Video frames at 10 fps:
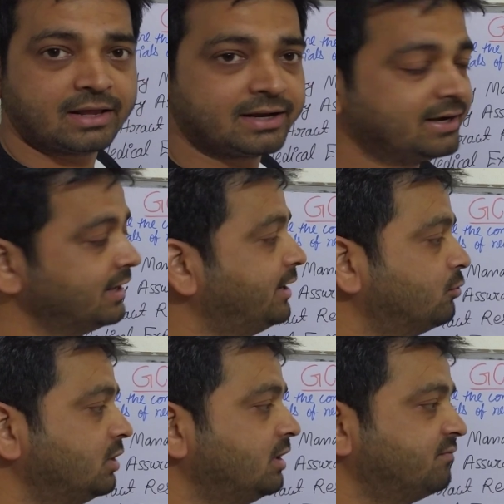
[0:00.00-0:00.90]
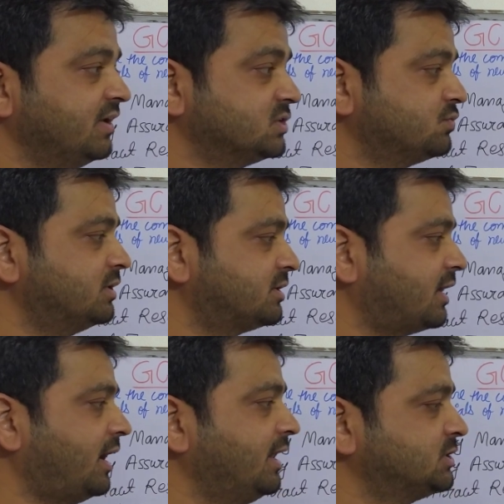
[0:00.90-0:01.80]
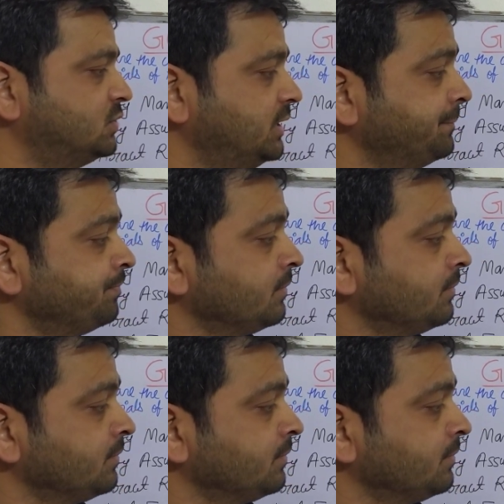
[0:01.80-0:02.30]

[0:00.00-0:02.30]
we are getting into the phase one trial actually.